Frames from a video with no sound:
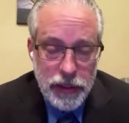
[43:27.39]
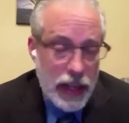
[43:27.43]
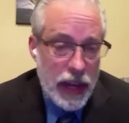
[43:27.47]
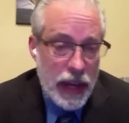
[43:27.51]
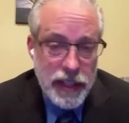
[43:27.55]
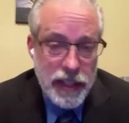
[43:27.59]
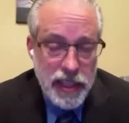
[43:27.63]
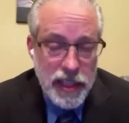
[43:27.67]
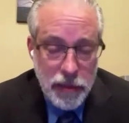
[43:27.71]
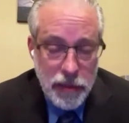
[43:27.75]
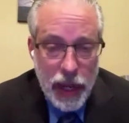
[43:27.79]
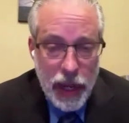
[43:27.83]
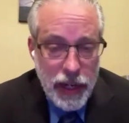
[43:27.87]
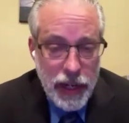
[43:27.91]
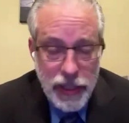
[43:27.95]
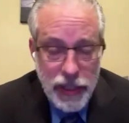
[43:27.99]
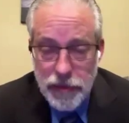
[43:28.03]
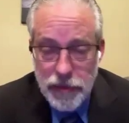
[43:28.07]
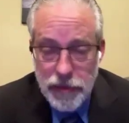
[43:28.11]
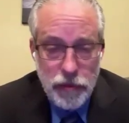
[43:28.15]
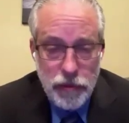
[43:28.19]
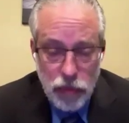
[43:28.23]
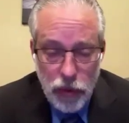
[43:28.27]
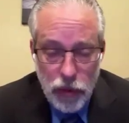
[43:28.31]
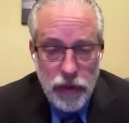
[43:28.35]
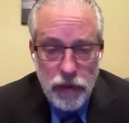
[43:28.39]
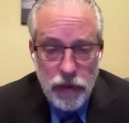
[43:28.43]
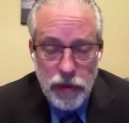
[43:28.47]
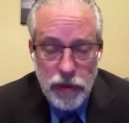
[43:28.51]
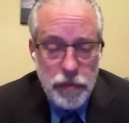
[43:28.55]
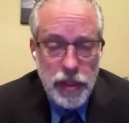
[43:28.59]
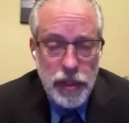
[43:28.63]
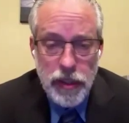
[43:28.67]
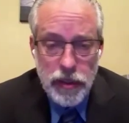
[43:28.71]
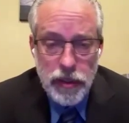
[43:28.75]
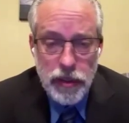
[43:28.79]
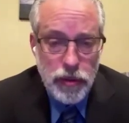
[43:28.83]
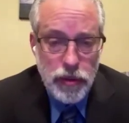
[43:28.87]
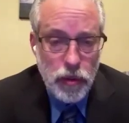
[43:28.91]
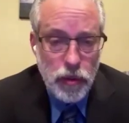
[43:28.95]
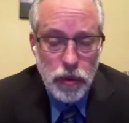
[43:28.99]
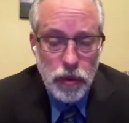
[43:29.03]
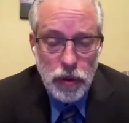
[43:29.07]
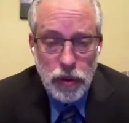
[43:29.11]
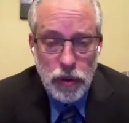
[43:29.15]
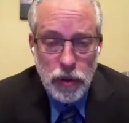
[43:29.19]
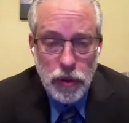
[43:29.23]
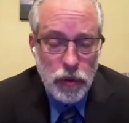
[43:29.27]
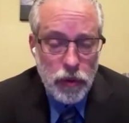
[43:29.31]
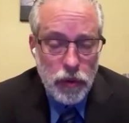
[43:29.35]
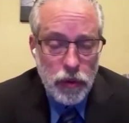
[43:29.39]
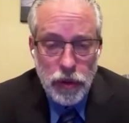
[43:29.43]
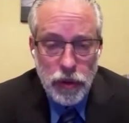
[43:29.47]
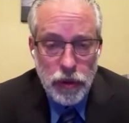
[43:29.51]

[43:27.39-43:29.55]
taxing bodies, whether it be the school